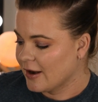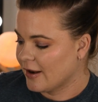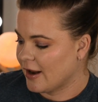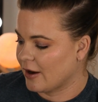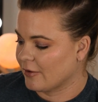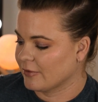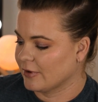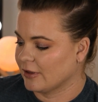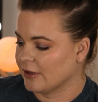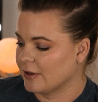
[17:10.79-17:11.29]

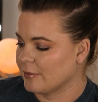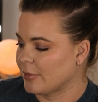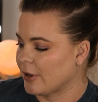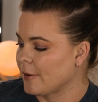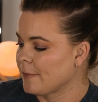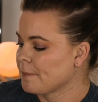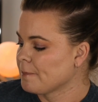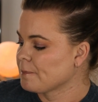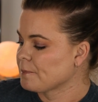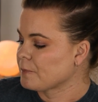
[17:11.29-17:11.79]
Not really,
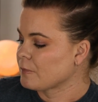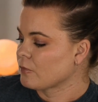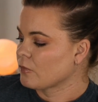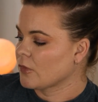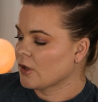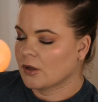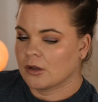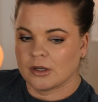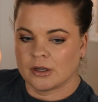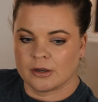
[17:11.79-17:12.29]
but
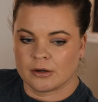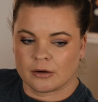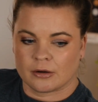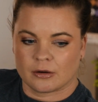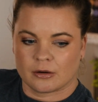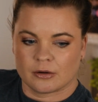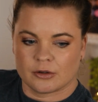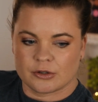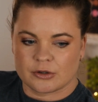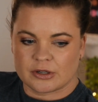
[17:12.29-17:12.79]

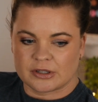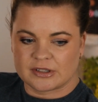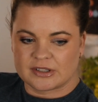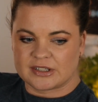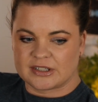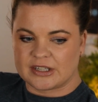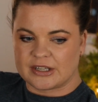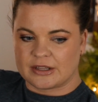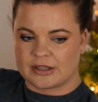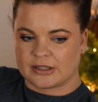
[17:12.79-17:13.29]
here you can
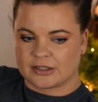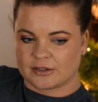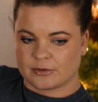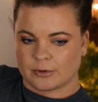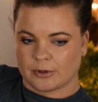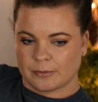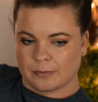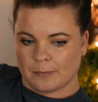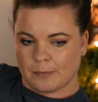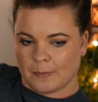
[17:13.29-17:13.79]
see this
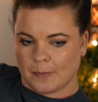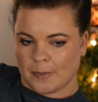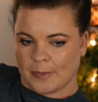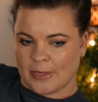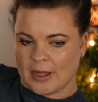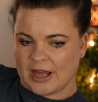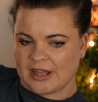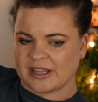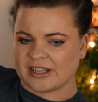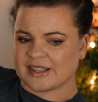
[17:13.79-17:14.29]
one.
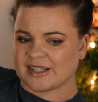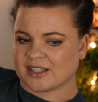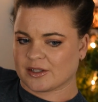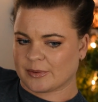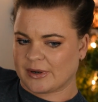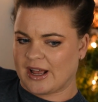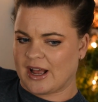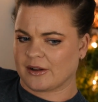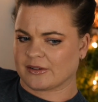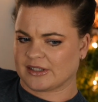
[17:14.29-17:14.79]
I think this
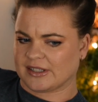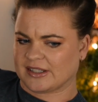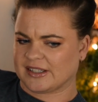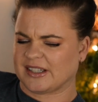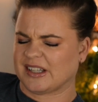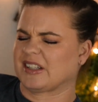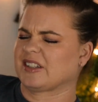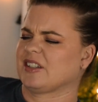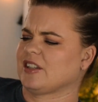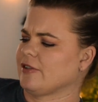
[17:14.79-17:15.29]
one houses
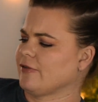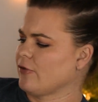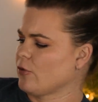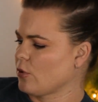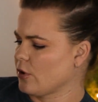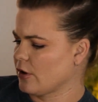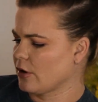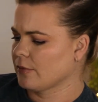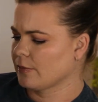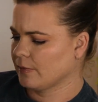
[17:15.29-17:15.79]

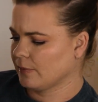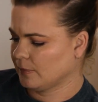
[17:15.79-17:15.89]
64.